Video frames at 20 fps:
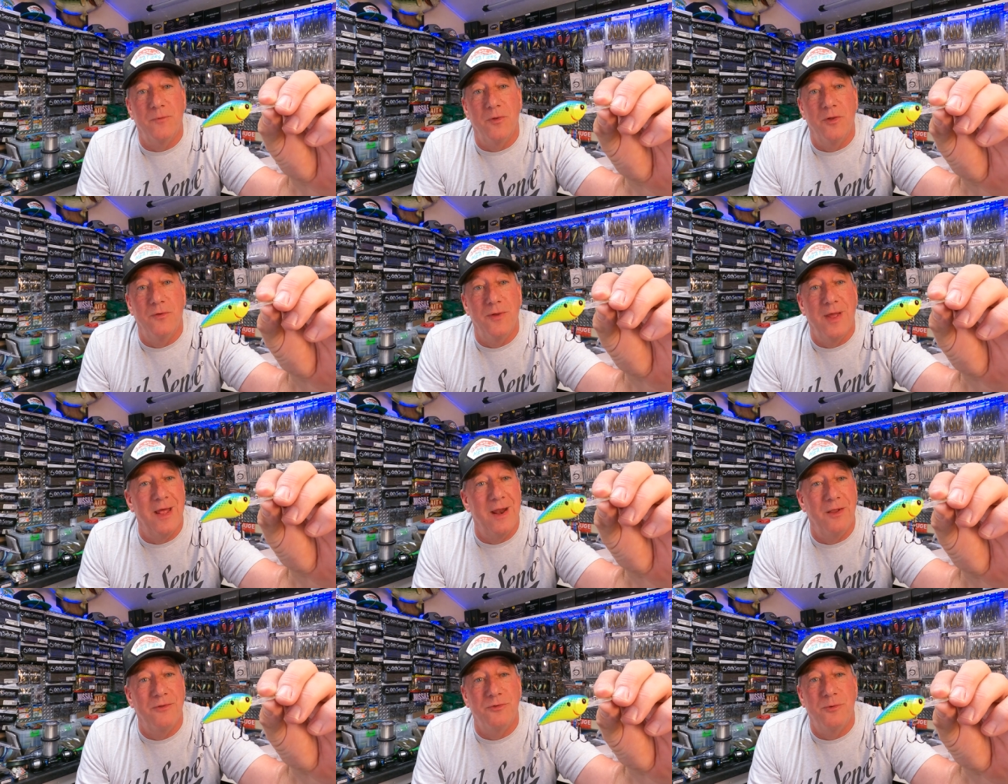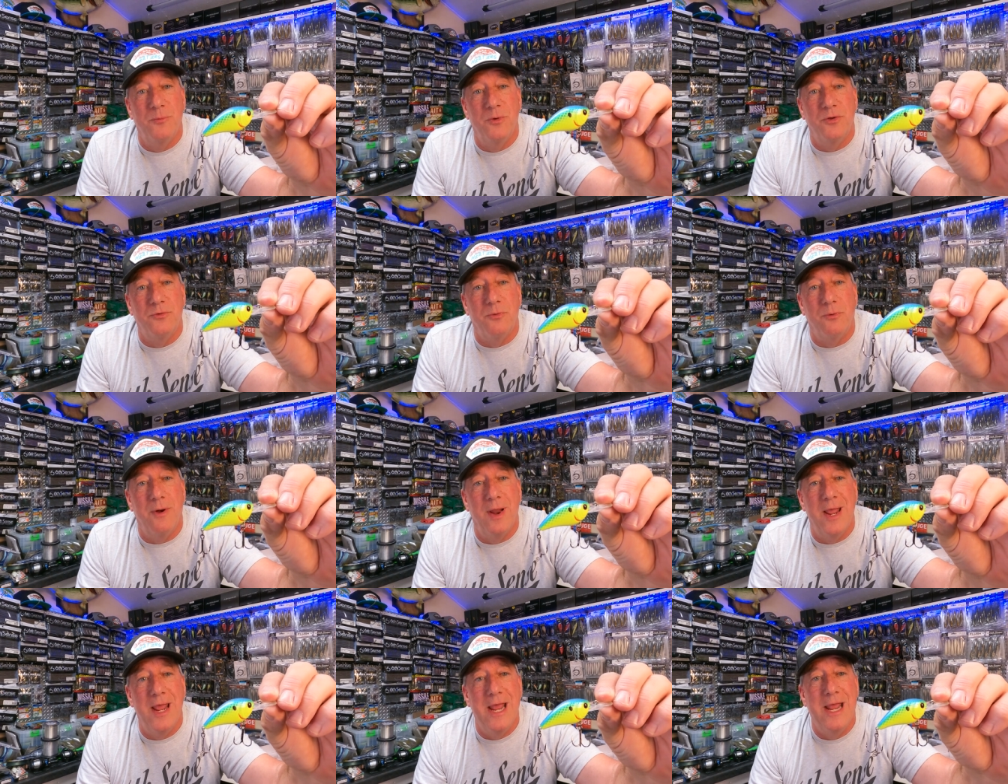It had so much
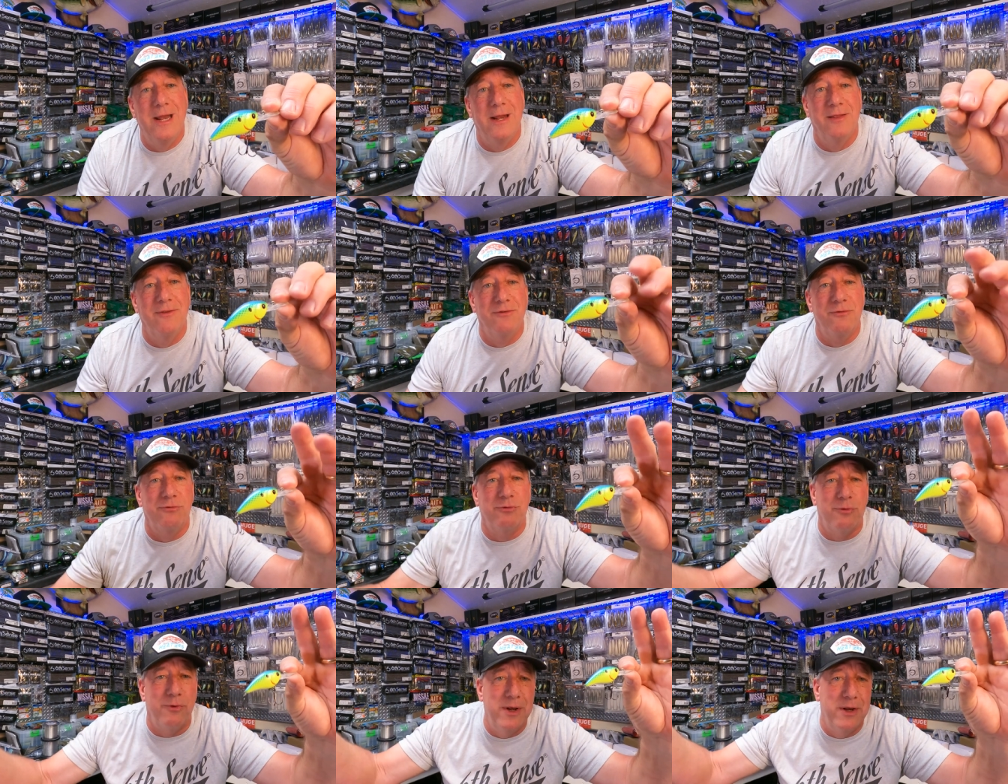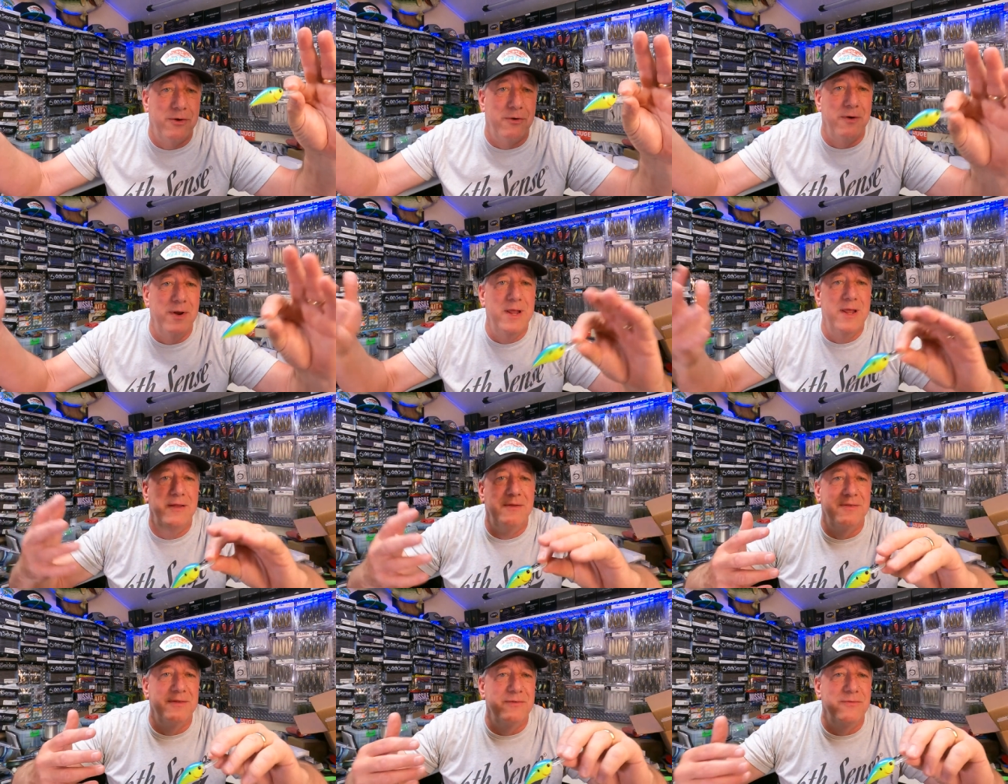rain and there's 3
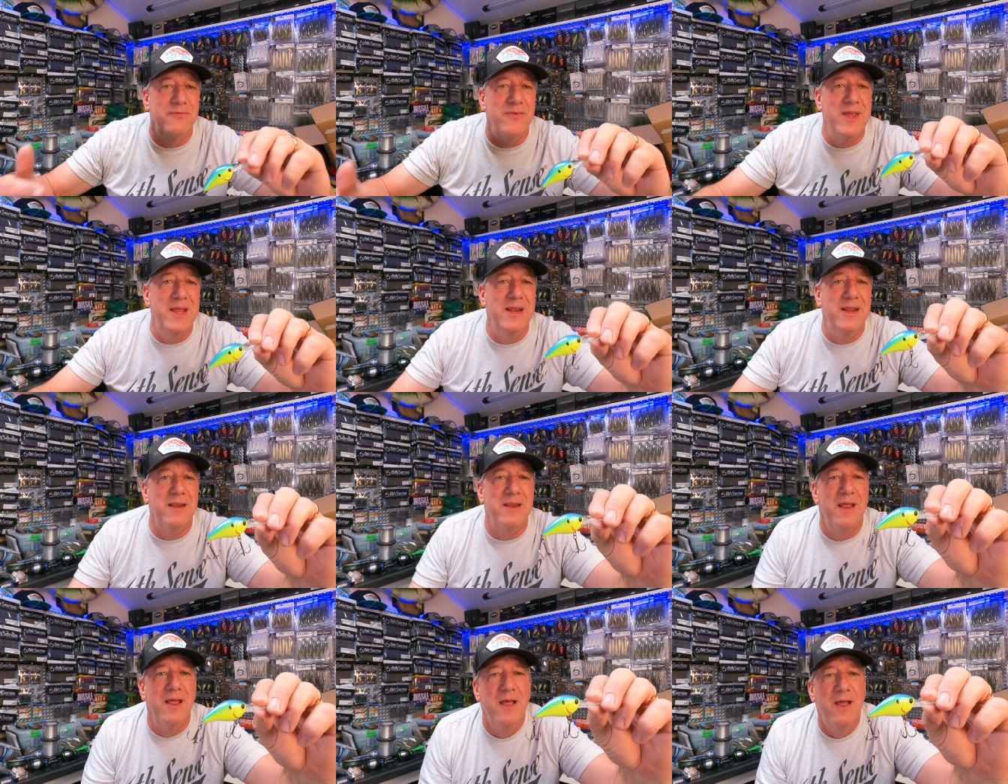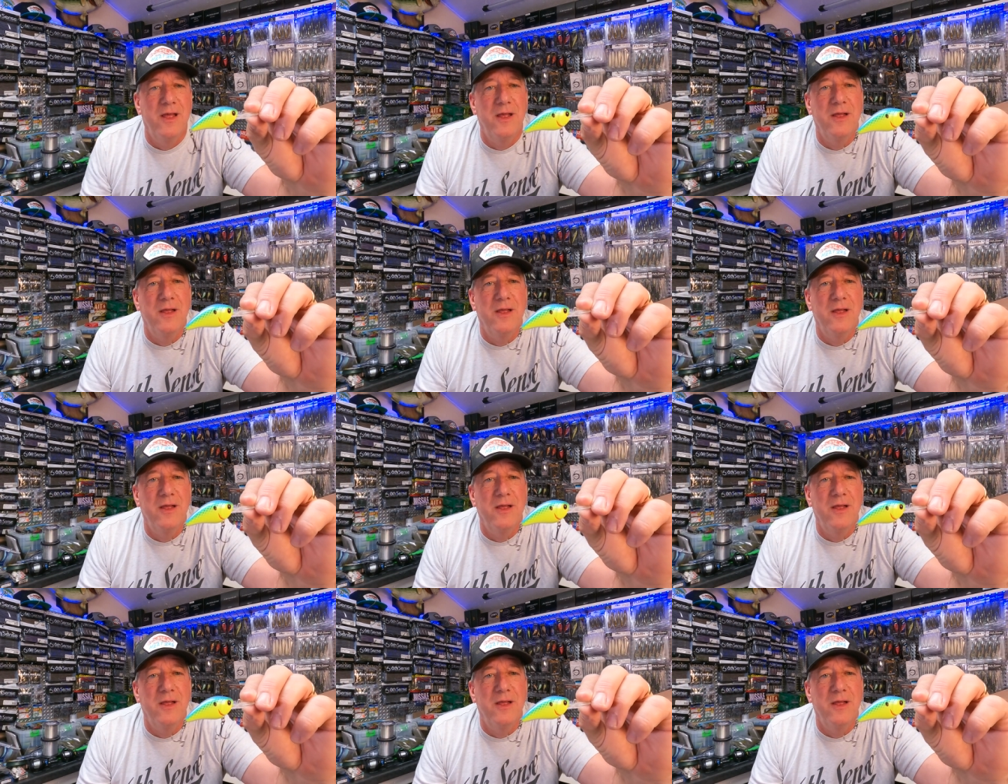creeks that feed it.